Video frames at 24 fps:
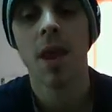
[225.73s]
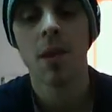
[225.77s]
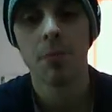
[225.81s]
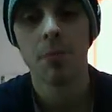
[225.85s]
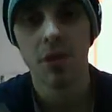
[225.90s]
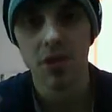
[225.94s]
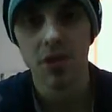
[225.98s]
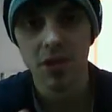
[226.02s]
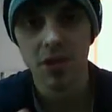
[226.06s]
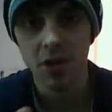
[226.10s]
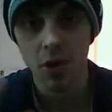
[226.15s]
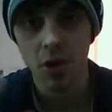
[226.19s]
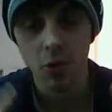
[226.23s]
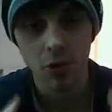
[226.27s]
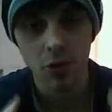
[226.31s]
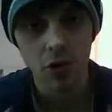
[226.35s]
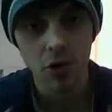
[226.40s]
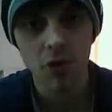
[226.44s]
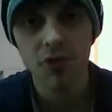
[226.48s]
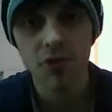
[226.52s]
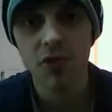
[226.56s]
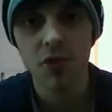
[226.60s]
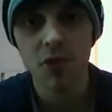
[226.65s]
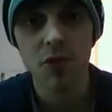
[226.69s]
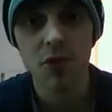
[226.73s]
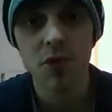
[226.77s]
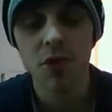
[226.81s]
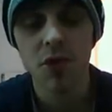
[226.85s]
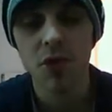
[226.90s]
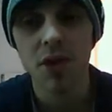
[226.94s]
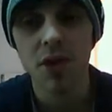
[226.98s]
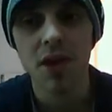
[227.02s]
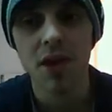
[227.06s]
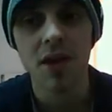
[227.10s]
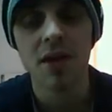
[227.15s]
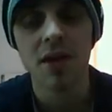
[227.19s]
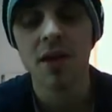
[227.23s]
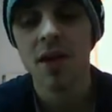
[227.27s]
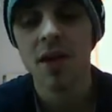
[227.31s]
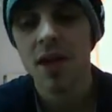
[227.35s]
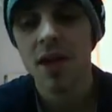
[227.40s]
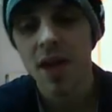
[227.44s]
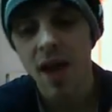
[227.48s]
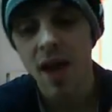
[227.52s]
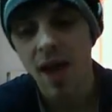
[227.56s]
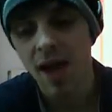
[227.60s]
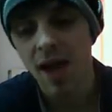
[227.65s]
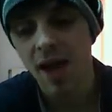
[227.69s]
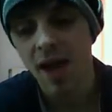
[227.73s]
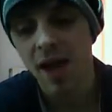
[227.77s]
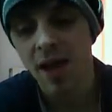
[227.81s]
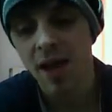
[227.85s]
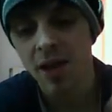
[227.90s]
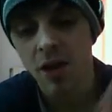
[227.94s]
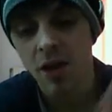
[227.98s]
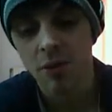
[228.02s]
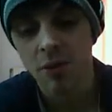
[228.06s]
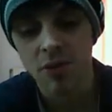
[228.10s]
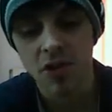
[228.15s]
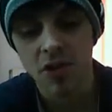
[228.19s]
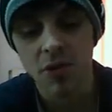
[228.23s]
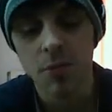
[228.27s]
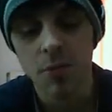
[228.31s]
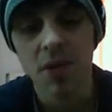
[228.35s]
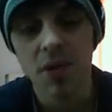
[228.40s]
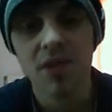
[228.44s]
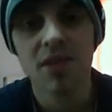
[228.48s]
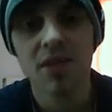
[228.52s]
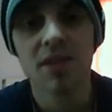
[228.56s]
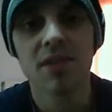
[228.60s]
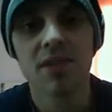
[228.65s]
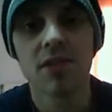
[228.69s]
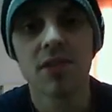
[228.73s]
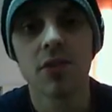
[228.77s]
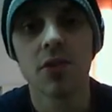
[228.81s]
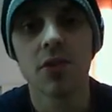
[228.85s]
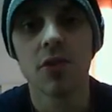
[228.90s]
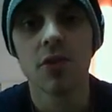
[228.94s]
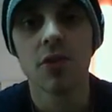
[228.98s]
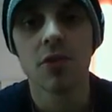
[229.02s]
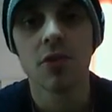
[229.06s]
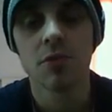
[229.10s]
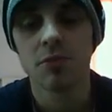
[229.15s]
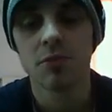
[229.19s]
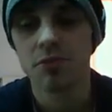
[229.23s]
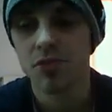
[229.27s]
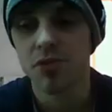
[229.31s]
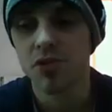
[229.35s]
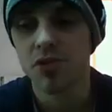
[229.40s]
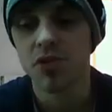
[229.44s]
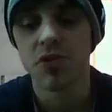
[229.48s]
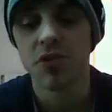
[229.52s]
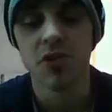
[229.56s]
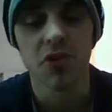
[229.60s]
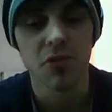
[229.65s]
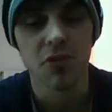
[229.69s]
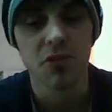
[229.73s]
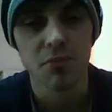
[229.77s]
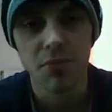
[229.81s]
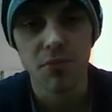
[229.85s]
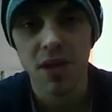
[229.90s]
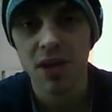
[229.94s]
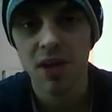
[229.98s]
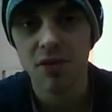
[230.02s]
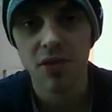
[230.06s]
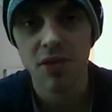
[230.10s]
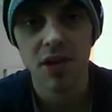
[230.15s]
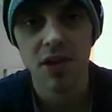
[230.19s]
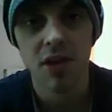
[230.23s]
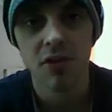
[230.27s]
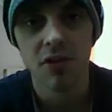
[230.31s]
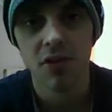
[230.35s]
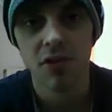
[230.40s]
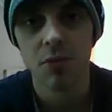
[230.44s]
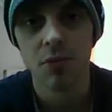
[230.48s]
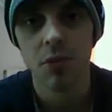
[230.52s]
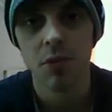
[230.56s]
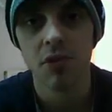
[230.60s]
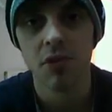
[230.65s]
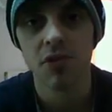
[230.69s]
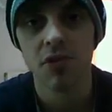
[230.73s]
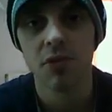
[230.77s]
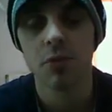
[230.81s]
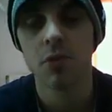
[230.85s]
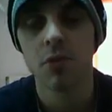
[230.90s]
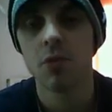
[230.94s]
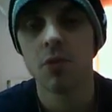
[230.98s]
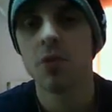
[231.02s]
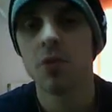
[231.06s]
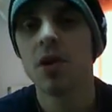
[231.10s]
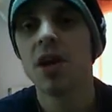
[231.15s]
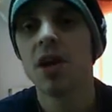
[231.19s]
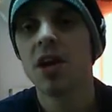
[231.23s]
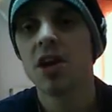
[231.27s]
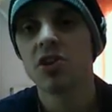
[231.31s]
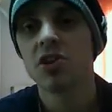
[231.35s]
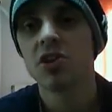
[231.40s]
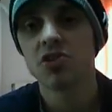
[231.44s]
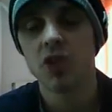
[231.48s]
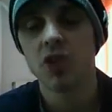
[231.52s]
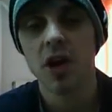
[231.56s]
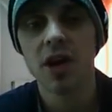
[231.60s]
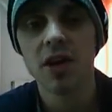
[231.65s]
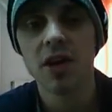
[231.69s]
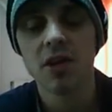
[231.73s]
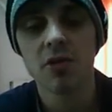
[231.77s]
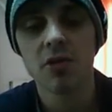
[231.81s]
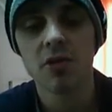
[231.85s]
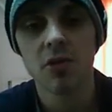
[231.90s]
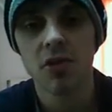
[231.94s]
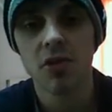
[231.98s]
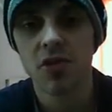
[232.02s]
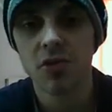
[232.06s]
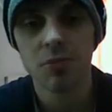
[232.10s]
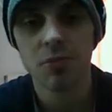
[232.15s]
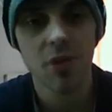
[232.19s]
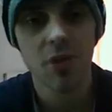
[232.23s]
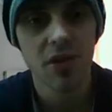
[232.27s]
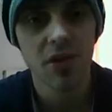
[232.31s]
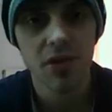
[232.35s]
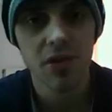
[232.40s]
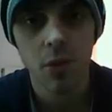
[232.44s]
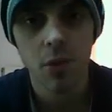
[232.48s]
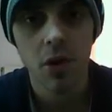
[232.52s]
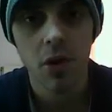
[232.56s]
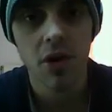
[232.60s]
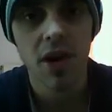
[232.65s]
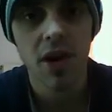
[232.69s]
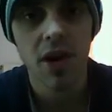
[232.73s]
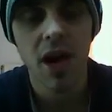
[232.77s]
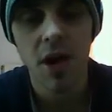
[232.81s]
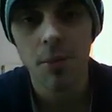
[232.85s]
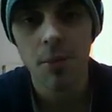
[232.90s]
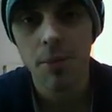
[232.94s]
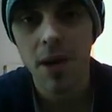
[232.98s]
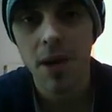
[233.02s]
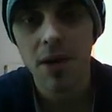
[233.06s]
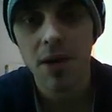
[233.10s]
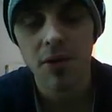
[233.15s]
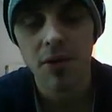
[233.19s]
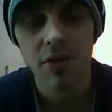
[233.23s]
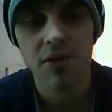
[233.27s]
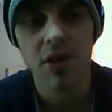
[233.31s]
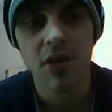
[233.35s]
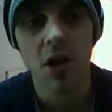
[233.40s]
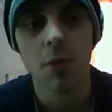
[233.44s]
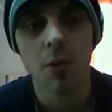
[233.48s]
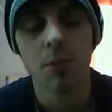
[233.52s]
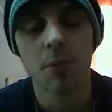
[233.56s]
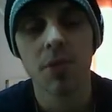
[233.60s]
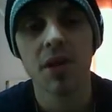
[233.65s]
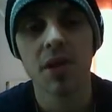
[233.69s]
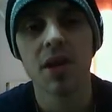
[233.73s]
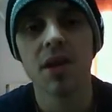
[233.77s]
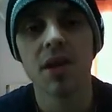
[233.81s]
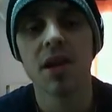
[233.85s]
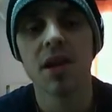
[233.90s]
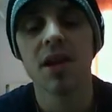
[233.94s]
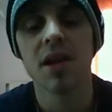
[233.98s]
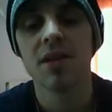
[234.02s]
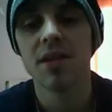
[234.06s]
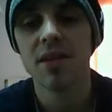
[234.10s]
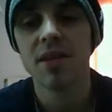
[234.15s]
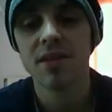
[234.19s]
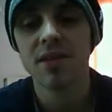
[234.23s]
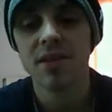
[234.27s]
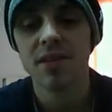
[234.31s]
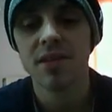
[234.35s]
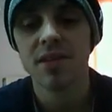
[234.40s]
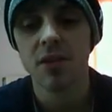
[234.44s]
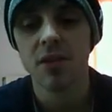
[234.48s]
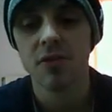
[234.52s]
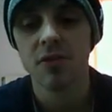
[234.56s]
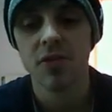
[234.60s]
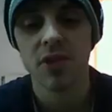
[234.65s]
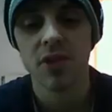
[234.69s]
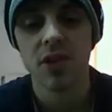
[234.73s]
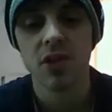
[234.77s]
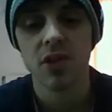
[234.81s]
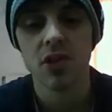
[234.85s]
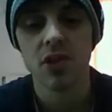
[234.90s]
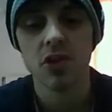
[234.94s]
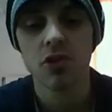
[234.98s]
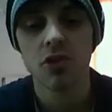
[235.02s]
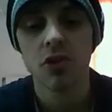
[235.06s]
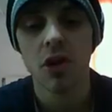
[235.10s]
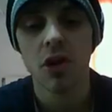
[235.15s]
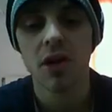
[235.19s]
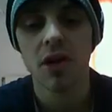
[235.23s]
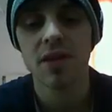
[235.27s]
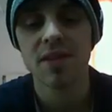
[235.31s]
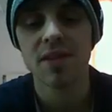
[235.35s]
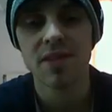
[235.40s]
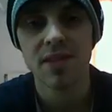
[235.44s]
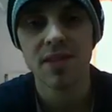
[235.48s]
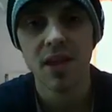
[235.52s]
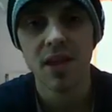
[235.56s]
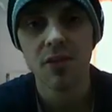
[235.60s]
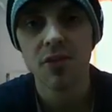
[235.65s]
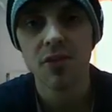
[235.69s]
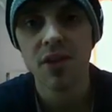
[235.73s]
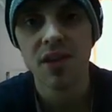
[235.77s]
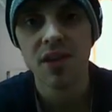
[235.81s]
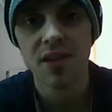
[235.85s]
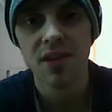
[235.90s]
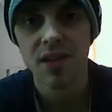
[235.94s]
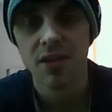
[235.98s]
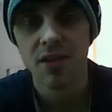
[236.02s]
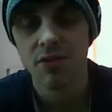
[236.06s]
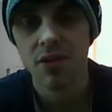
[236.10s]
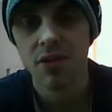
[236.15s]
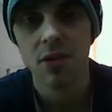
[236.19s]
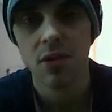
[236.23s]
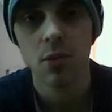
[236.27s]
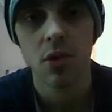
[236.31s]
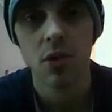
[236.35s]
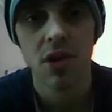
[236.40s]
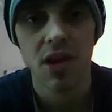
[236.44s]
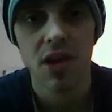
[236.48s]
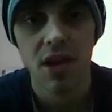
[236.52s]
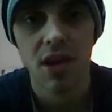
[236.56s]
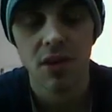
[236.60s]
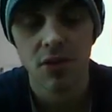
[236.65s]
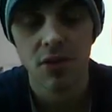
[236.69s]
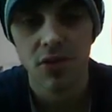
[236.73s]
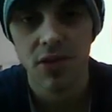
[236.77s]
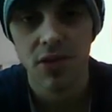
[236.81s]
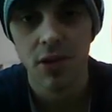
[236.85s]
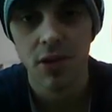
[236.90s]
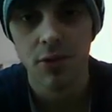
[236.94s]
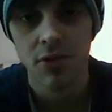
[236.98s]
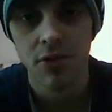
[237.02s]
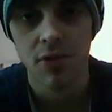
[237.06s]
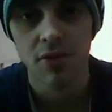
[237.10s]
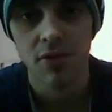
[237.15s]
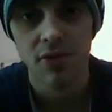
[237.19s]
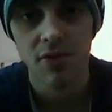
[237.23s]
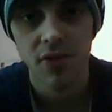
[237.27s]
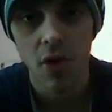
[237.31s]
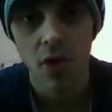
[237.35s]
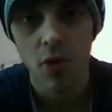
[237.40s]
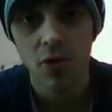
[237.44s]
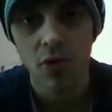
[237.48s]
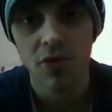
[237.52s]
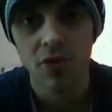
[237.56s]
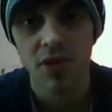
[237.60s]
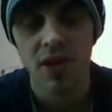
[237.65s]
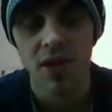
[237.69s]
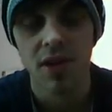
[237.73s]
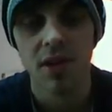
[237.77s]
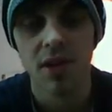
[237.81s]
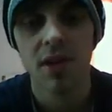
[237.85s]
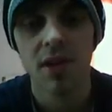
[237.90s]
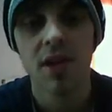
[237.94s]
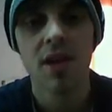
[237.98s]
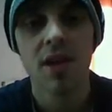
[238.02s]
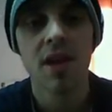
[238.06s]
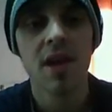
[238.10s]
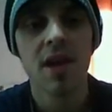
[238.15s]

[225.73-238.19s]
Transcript: But we're off to a new year and I'm committed to produce as many videos as possible, trying to spread the word out about this company. And this is something that you guys definitely want to get yourselves involved in.